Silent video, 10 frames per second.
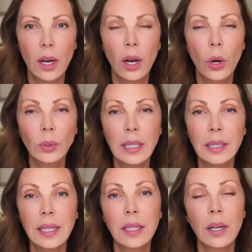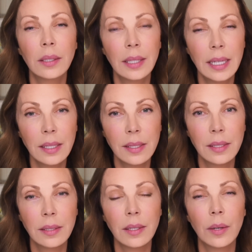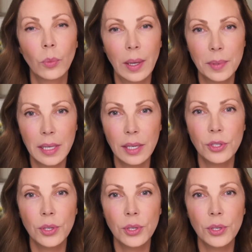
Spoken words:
Only click on links on websites you